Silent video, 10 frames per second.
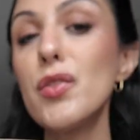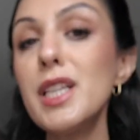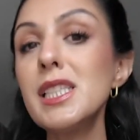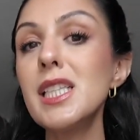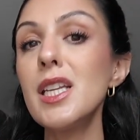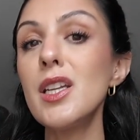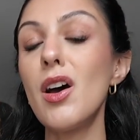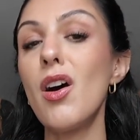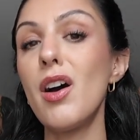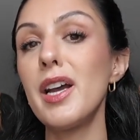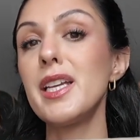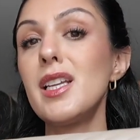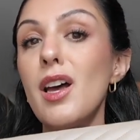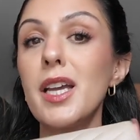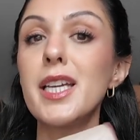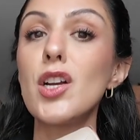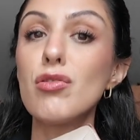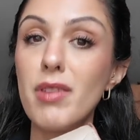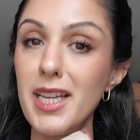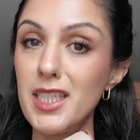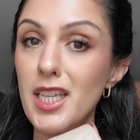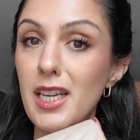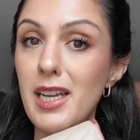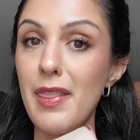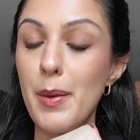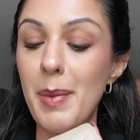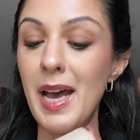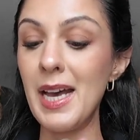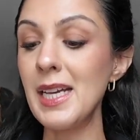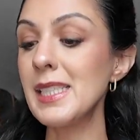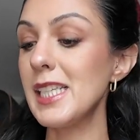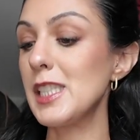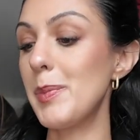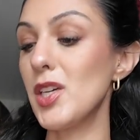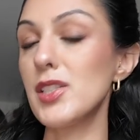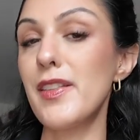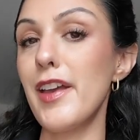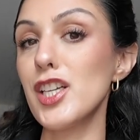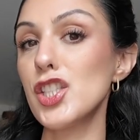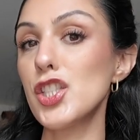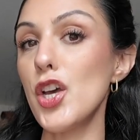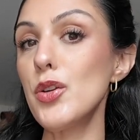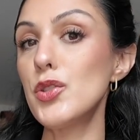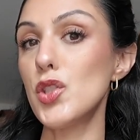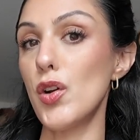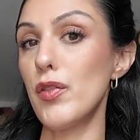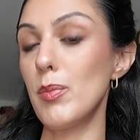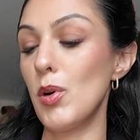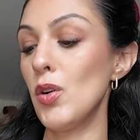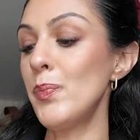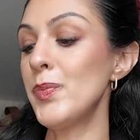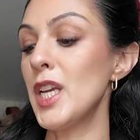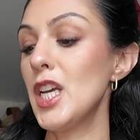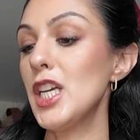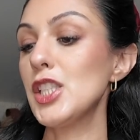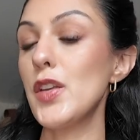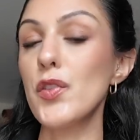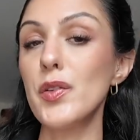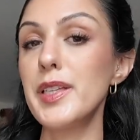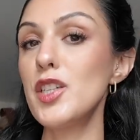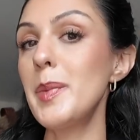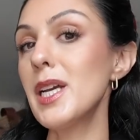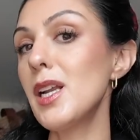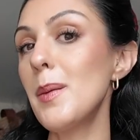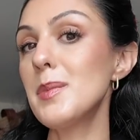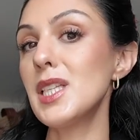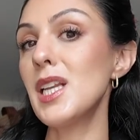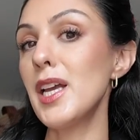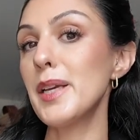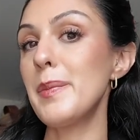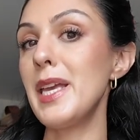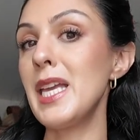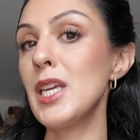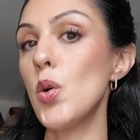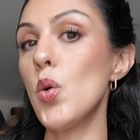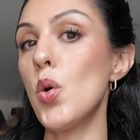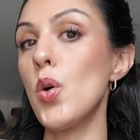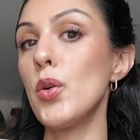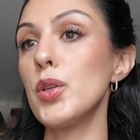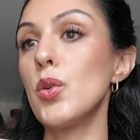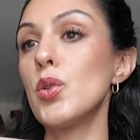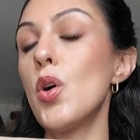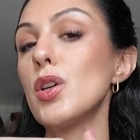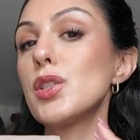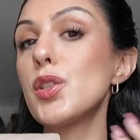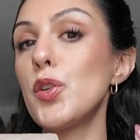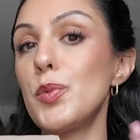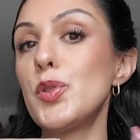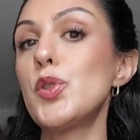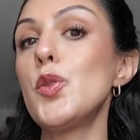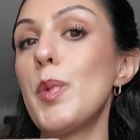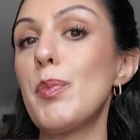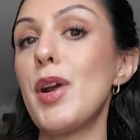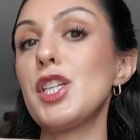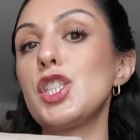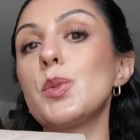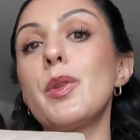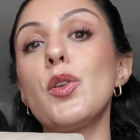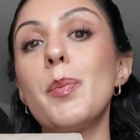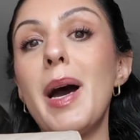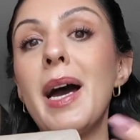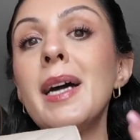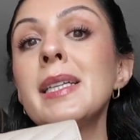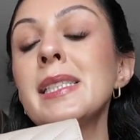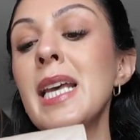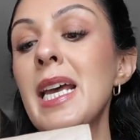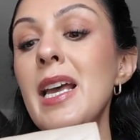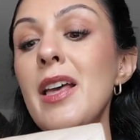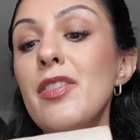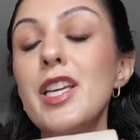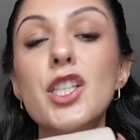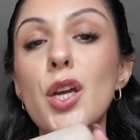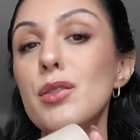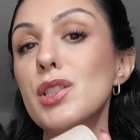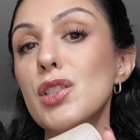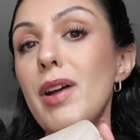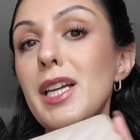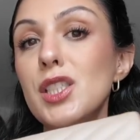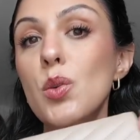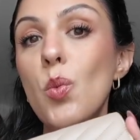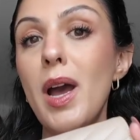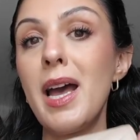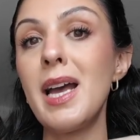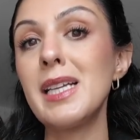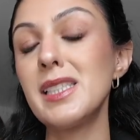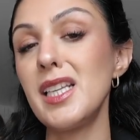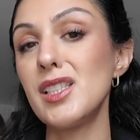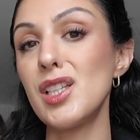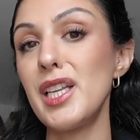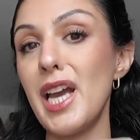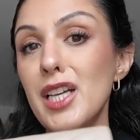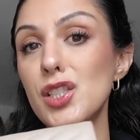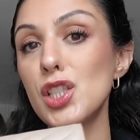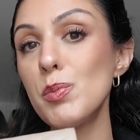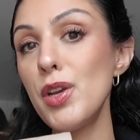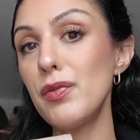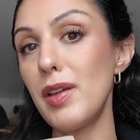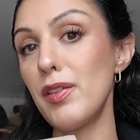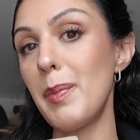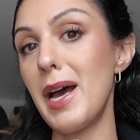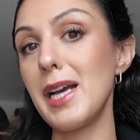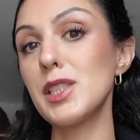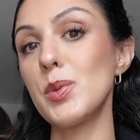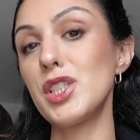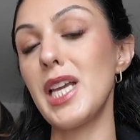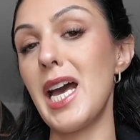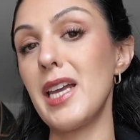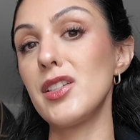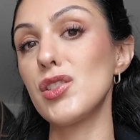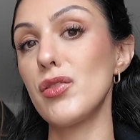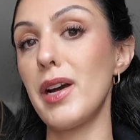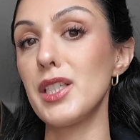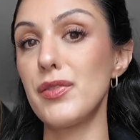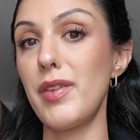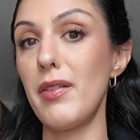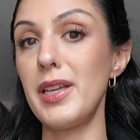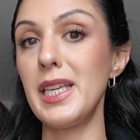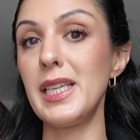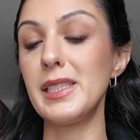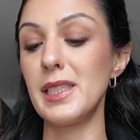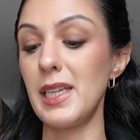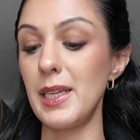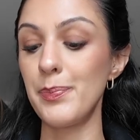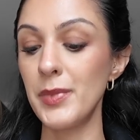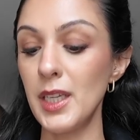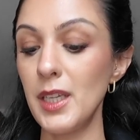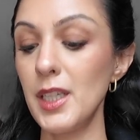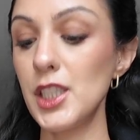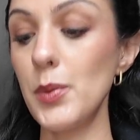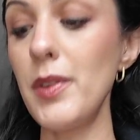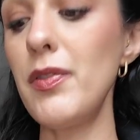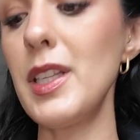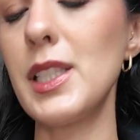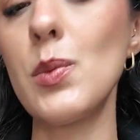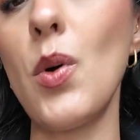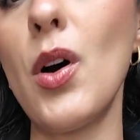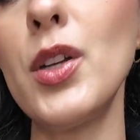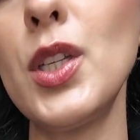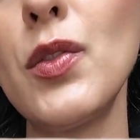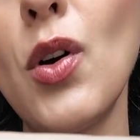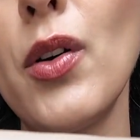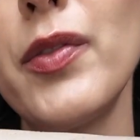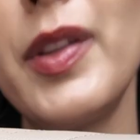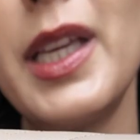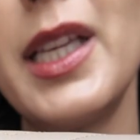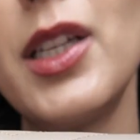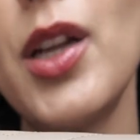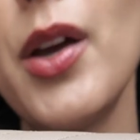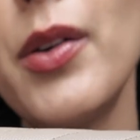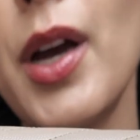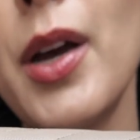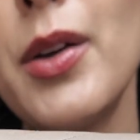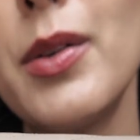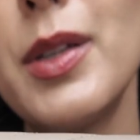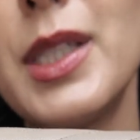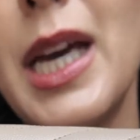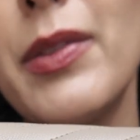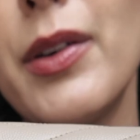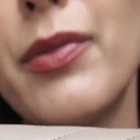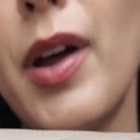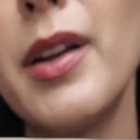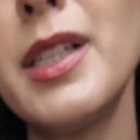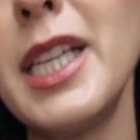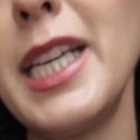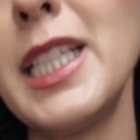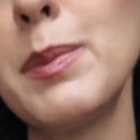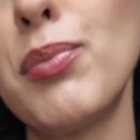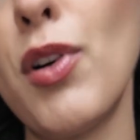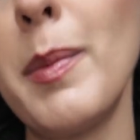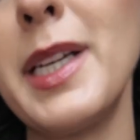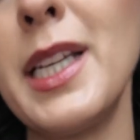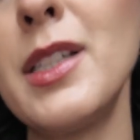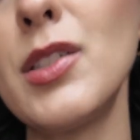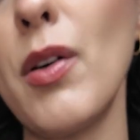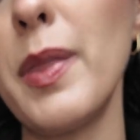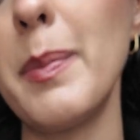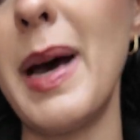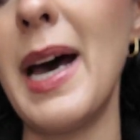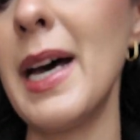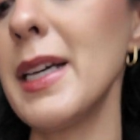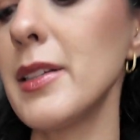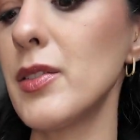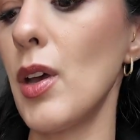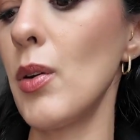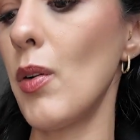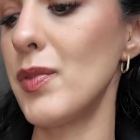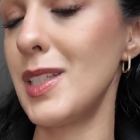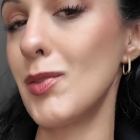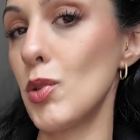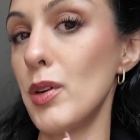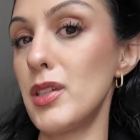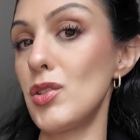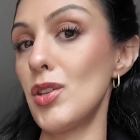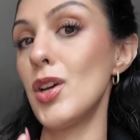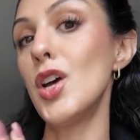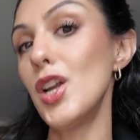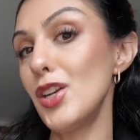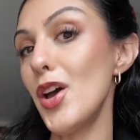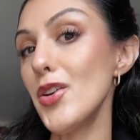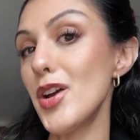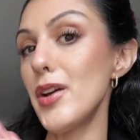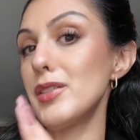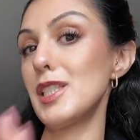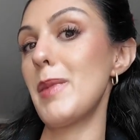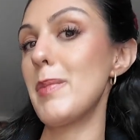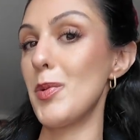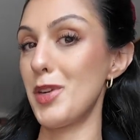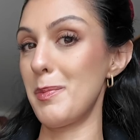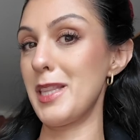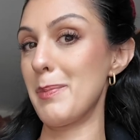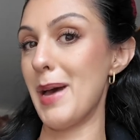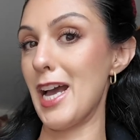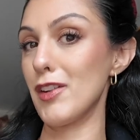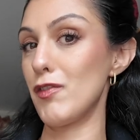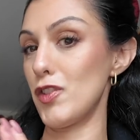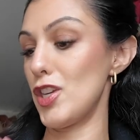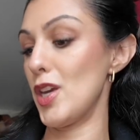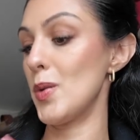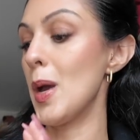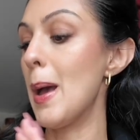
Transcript: reason I like grained leather bags is because they are so durable. So if you're a little bit clumsy like me, or you're not super precious with your bags, they don't scratch and wear as easily as smooth leather bags, which can scratch very easily. So with this one, you've got the logo down the front. It is prominent on the bag. So obviously if you're not into logos, this maybe wouldn't be the bag for you.